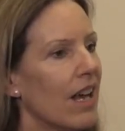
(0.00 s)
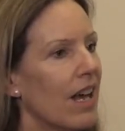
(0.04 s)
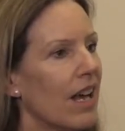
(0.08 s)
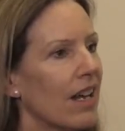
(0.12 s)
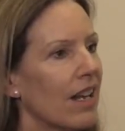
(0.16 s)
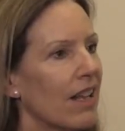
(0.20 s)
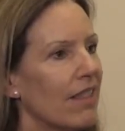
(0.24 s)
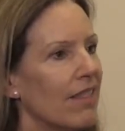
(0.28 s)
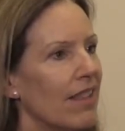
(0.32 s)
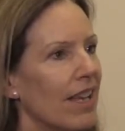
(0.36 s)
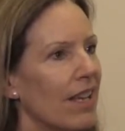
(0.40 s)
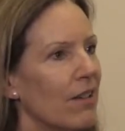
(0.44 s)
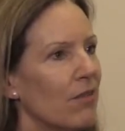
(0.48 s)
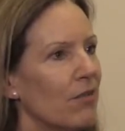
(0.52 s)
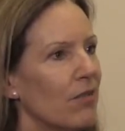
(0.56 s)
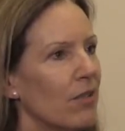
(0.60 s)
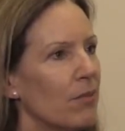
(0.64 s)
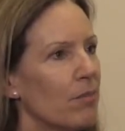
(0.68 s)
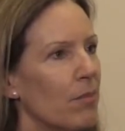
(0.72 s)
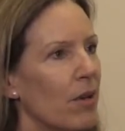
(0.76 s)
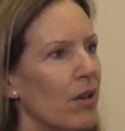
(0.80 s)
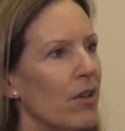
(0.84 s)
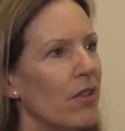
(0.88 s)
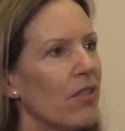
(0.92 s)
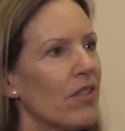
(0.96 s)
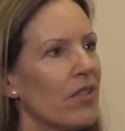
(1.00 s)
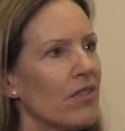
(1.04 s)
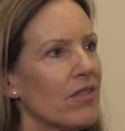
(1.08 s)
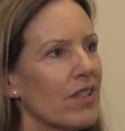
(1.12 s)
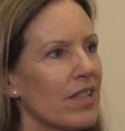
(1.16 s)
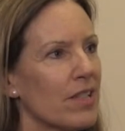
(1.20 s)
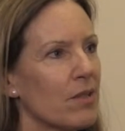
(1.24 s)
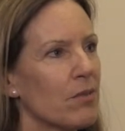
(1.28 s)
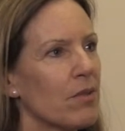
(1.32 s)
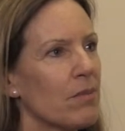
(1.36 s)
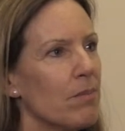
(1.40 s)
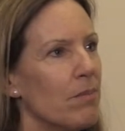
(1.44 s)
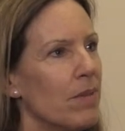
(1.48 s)
And I think for both of
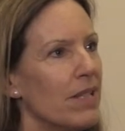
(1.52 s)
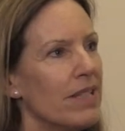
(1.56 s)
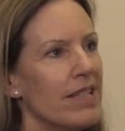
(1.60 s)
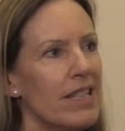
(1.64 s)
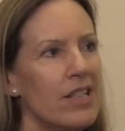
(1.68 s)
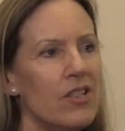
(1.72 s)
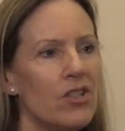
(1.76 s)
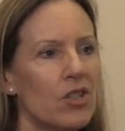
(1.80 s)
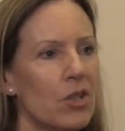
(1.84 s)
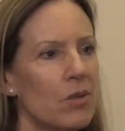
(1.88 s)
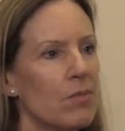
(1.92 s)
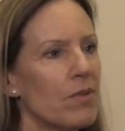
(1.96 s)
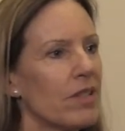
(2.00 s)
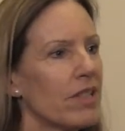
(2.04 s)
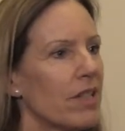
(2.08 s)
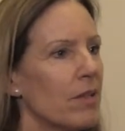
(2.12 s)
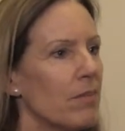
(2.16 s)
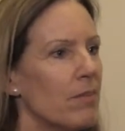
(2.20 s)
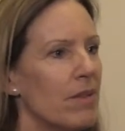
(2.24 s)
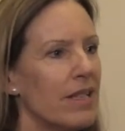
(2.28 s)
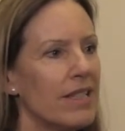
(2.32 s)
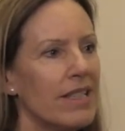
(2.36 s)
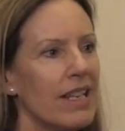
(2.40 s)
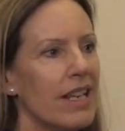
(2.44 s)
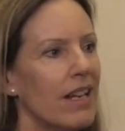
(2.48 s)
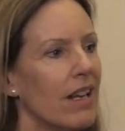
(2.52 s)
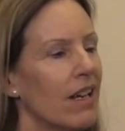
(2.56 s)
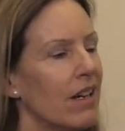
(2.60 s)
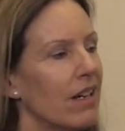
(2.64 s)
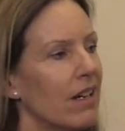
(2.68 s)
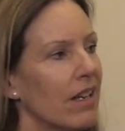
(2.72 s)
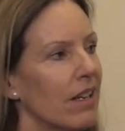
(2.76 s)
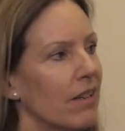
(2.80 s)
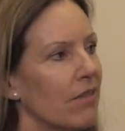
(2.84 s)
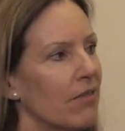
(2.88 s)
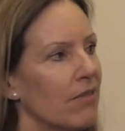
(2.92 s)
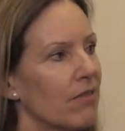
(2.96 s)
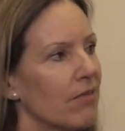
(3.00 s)
us, with busy jobs and a busy
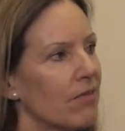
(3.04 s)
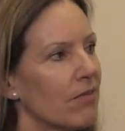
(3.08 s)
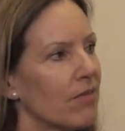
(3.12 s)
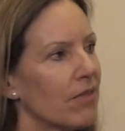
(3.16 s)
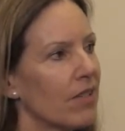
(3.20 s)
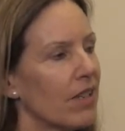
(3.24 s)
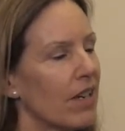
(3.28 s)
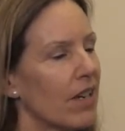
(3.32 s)
life,